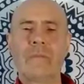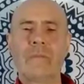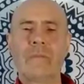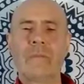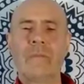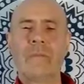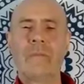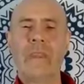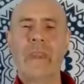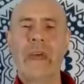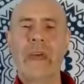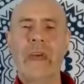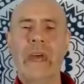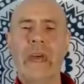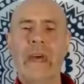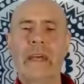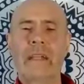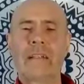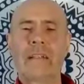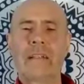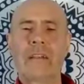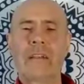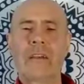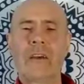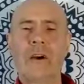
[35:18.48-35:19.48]
And that
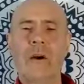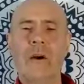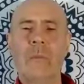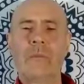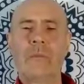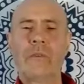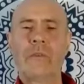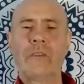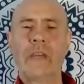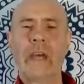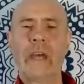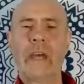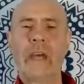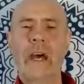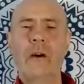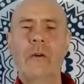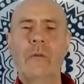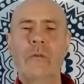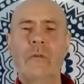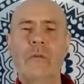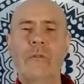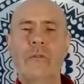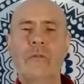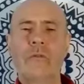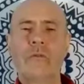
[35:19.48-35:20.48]
comes
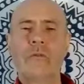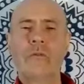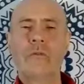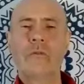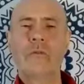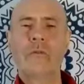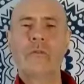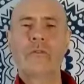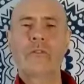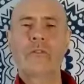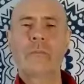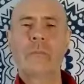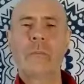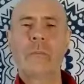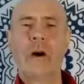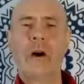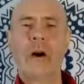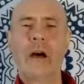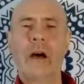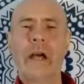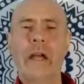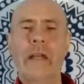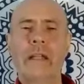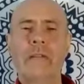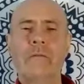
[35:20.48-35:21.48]
out through the
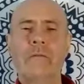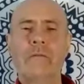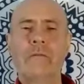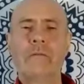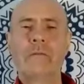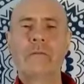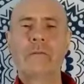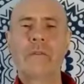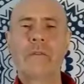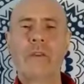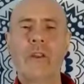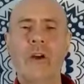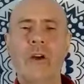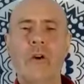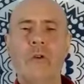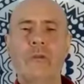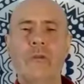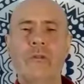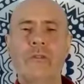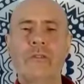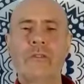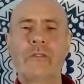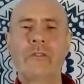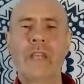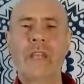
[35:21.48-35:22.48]
spine and
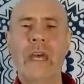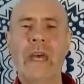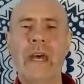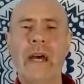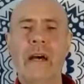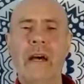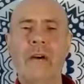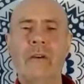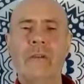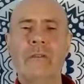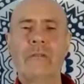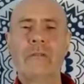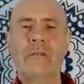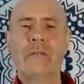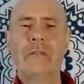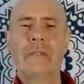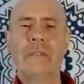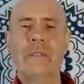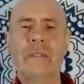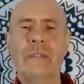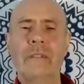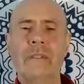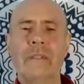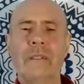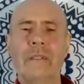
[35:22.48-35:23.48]
flows down
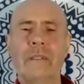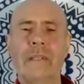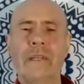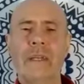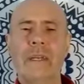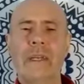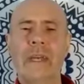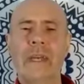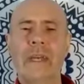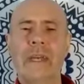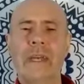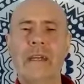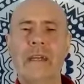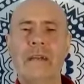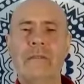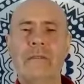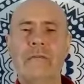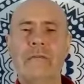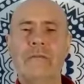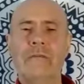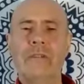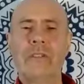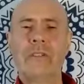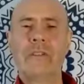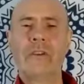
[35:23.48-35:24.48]

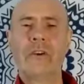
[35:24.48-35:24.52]
every